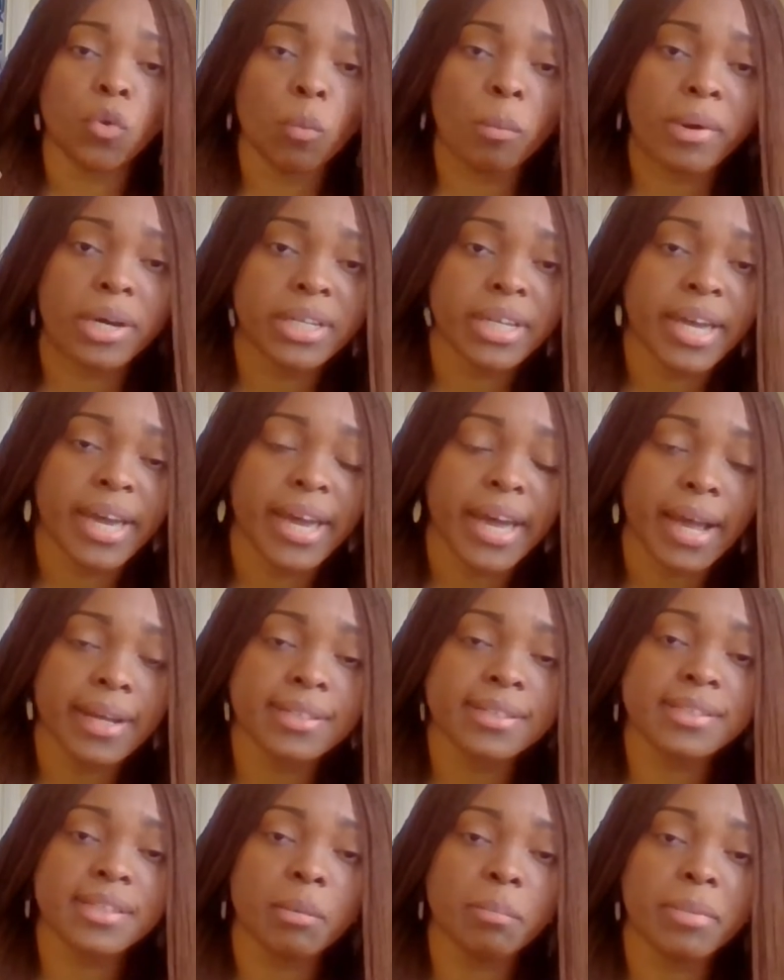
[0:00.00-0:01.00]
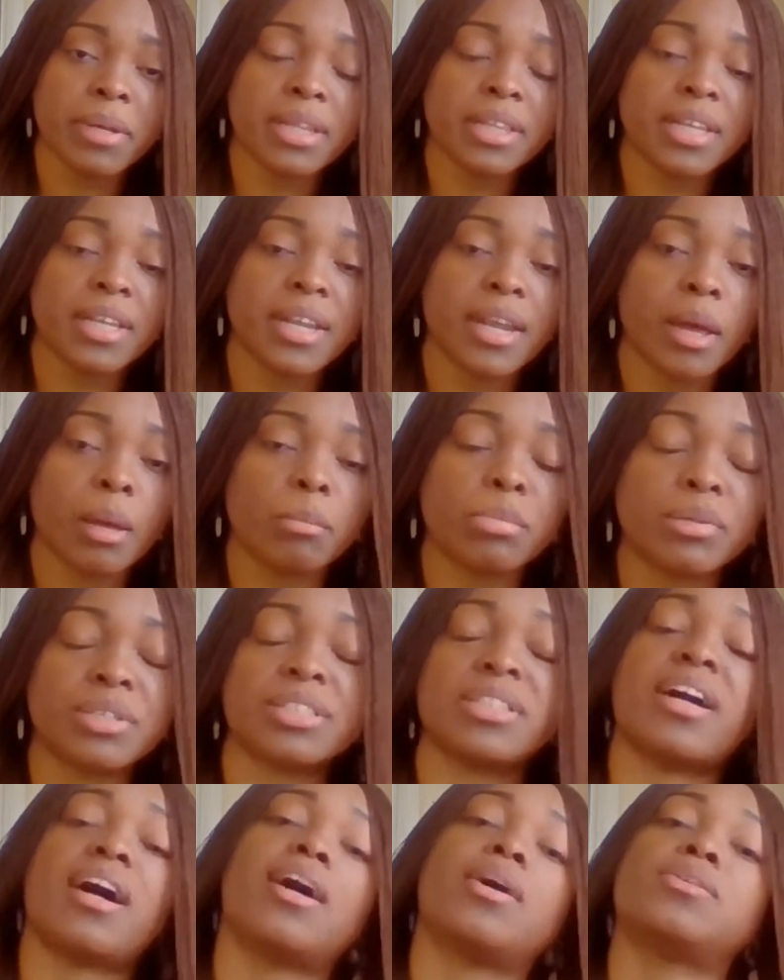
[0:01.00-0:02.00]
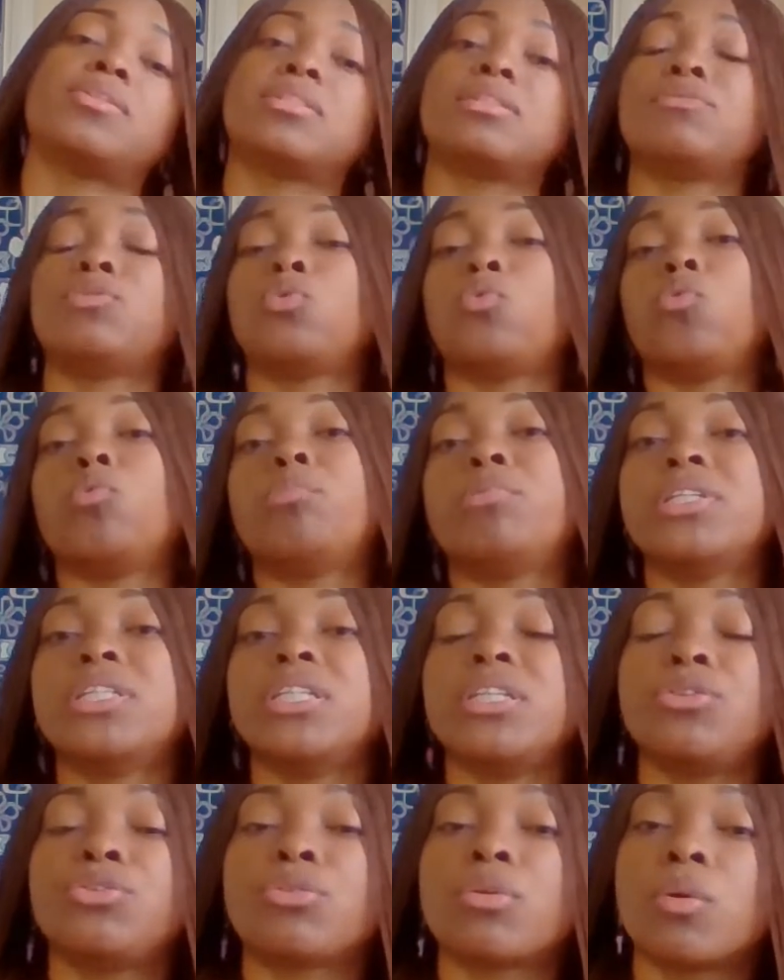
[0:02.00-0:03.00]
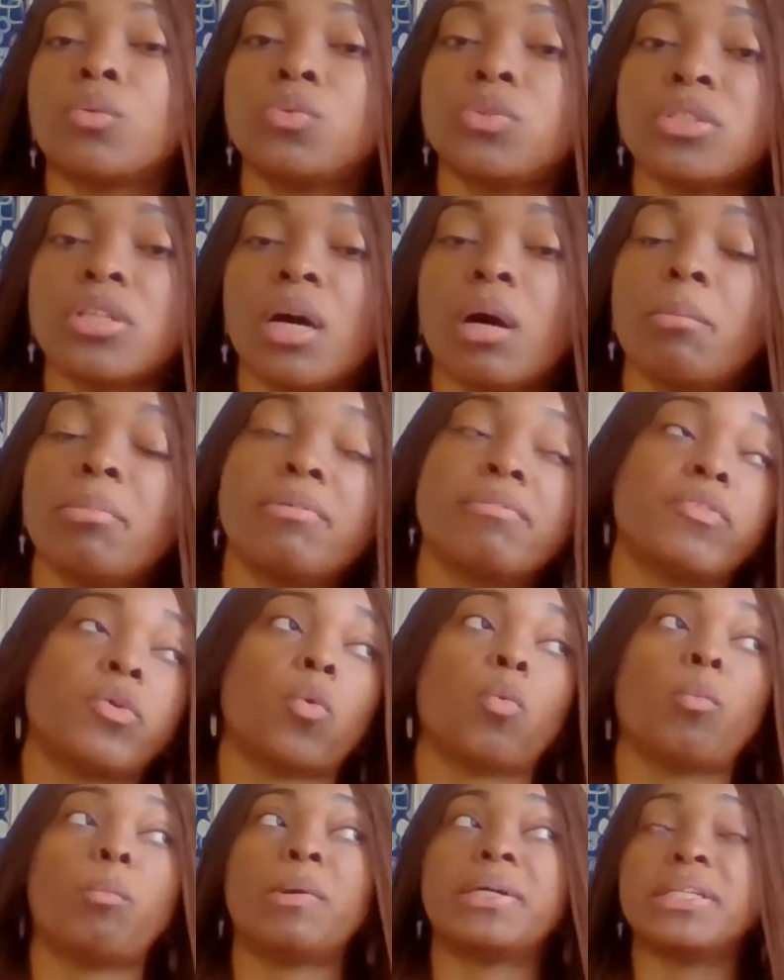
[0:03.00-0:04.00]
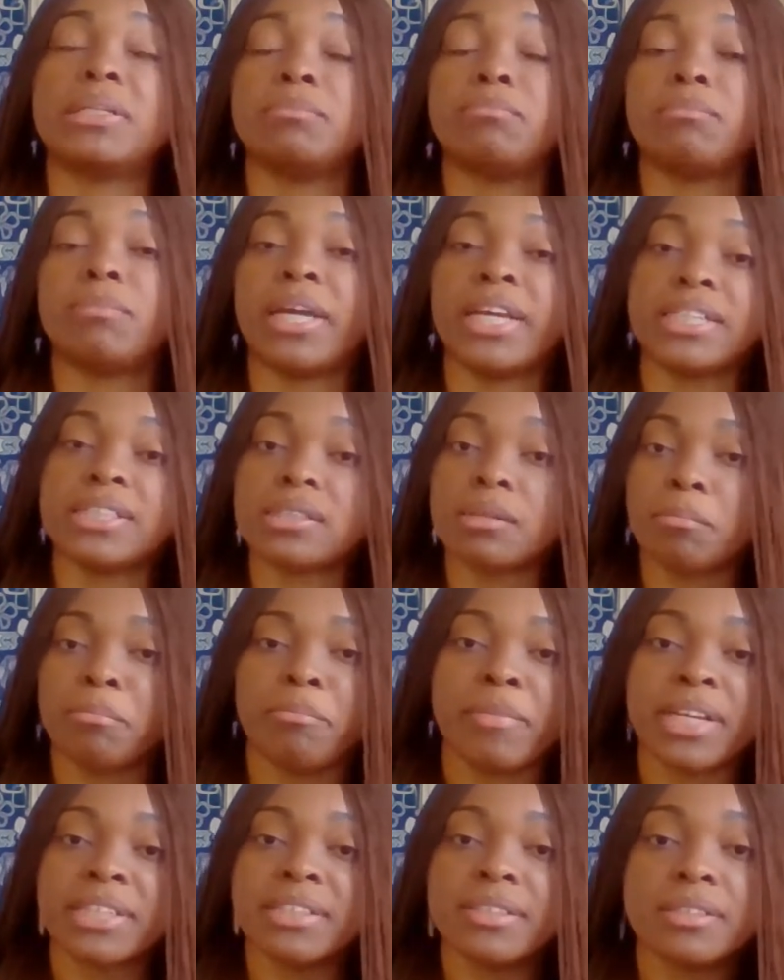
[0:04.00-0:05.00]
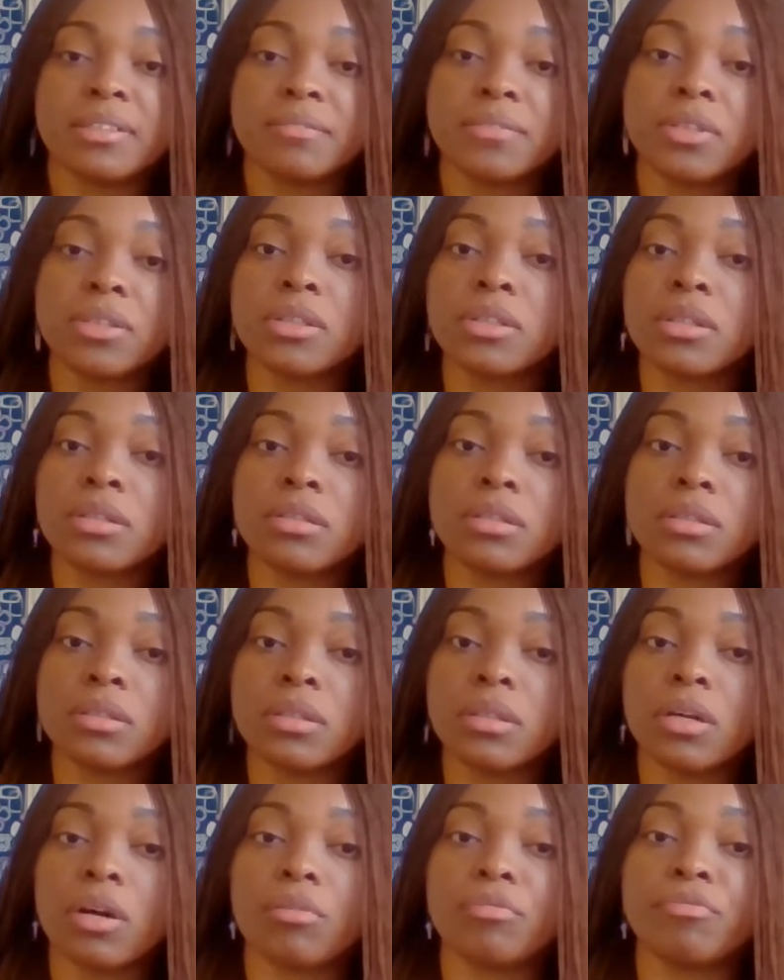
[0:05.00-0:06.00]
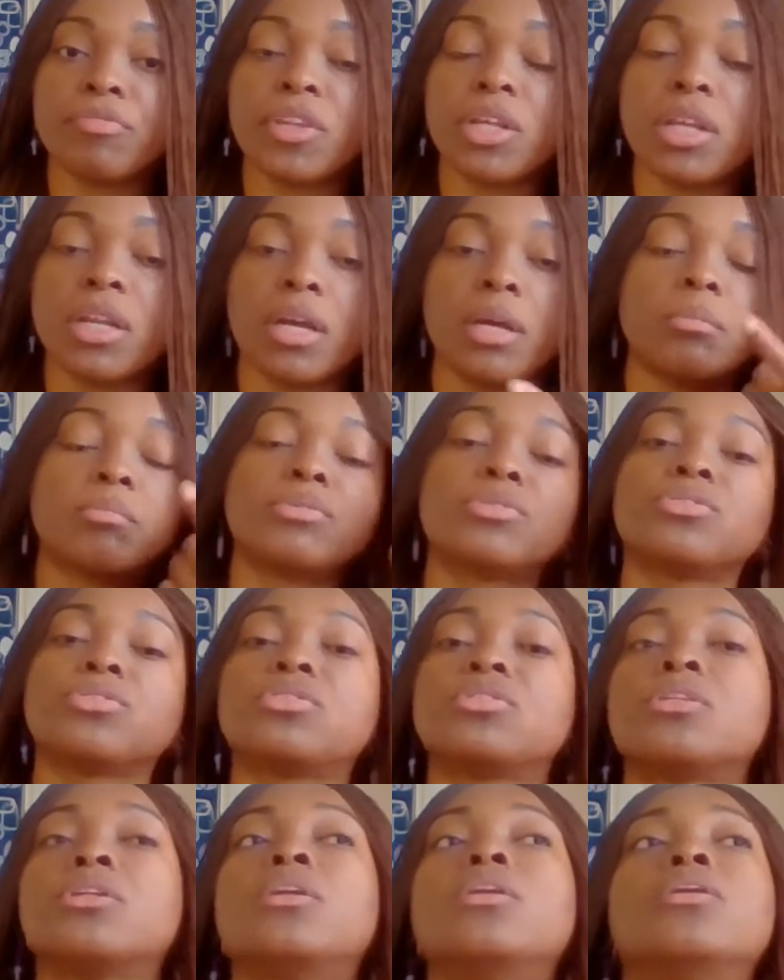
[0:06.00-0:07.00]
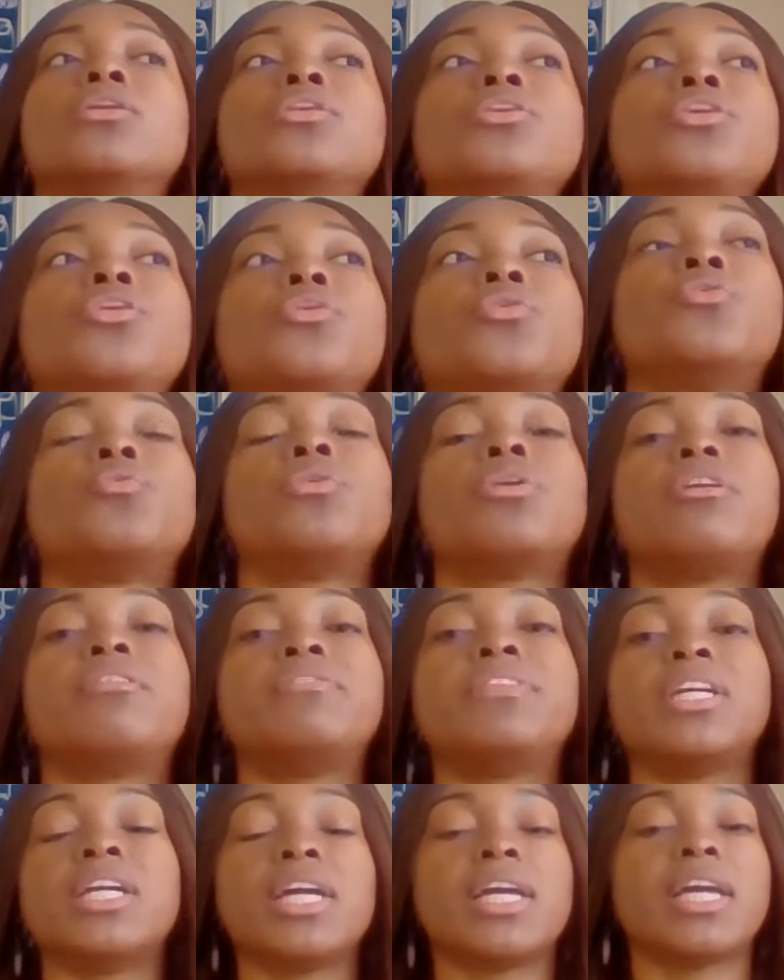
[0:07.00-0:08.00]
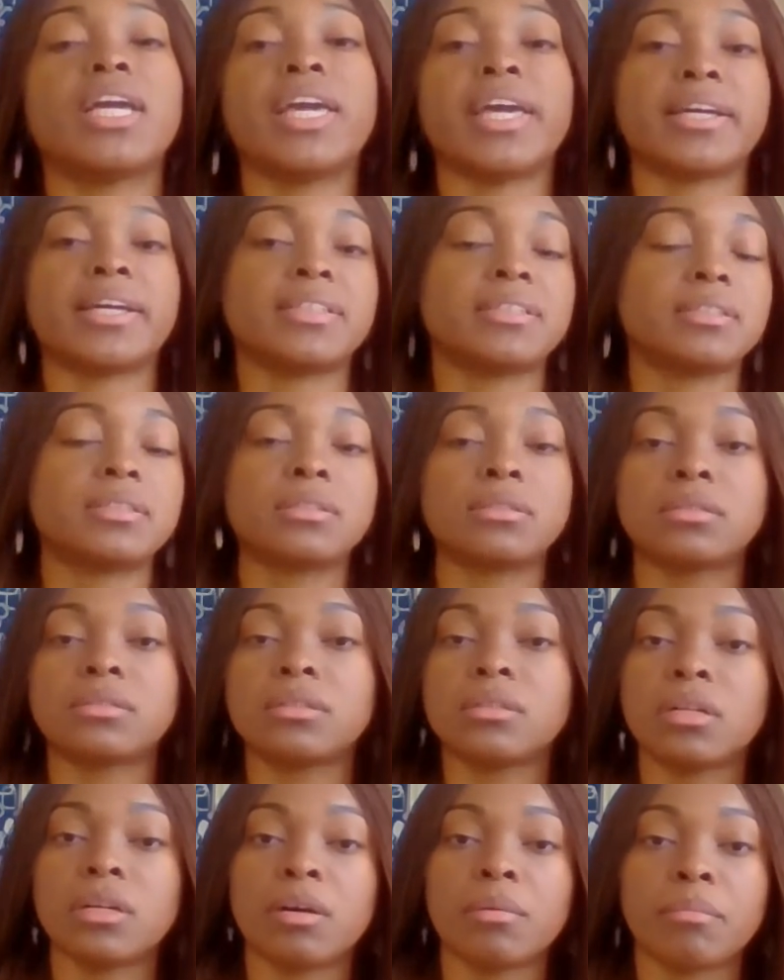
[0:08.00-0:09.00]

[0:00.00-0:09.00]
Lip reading: nobody acts up at the neighbor's house, if nobody throws up, if nobody makes a mess of the neighbors, of the guests'